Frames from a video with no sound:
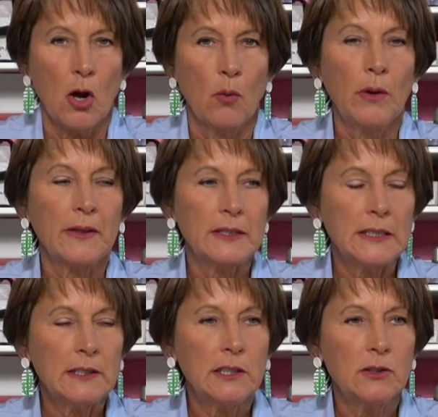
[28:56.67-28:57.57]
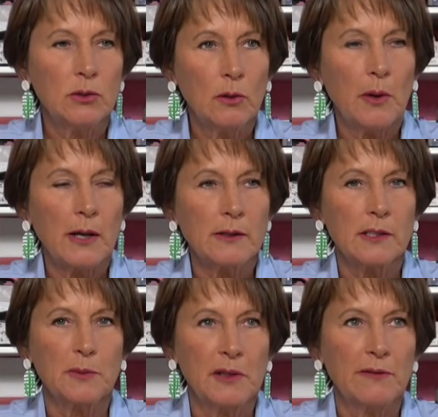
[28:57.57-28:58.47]
Will the TT
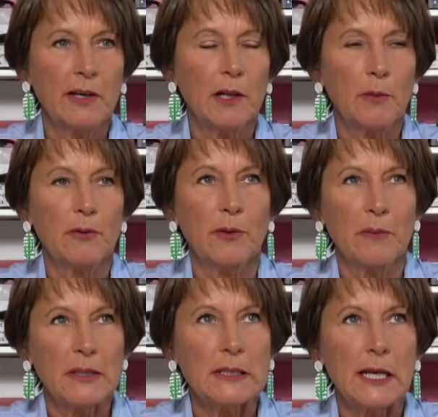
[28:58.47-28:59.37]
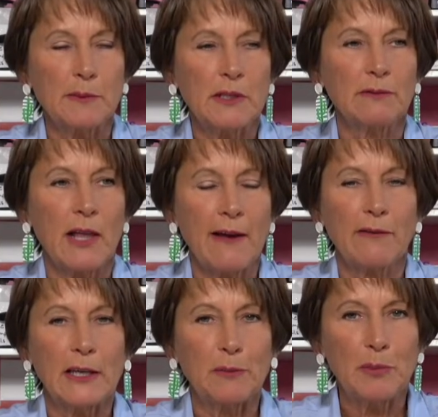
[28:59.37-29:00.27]
toolboxes be available from the Stamps of Life
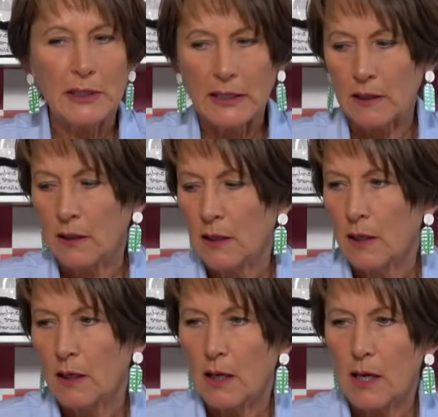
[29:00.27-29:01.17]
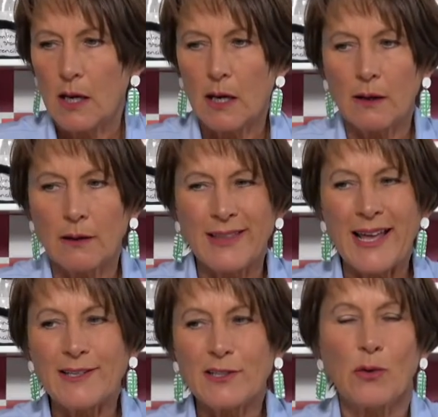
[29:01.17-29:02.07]
in pink? Um,
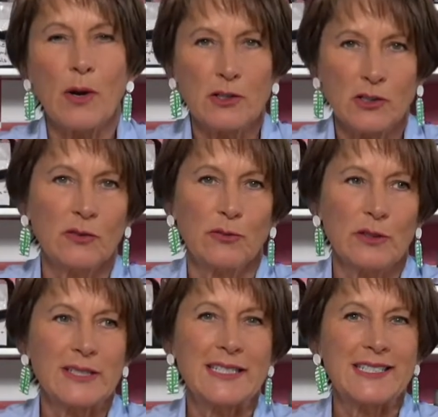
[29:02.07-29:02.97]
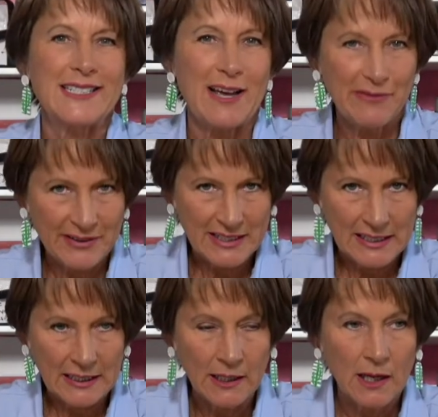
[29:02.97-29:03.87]
that is a question for
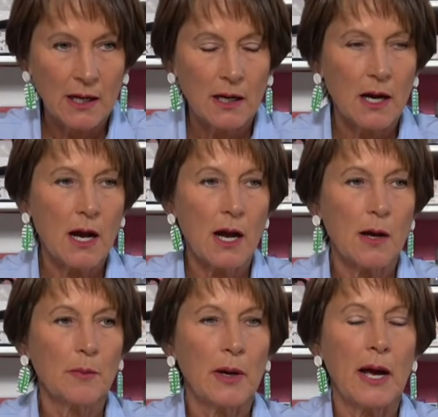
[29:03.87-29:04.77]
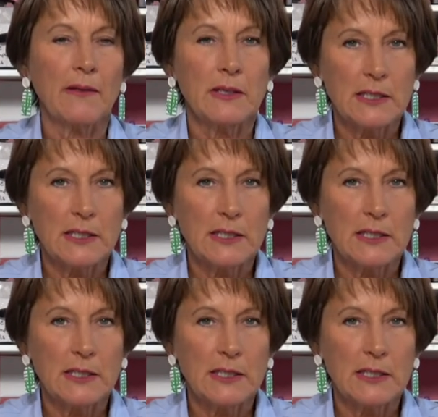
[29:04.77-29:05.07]
Stephanie um, at the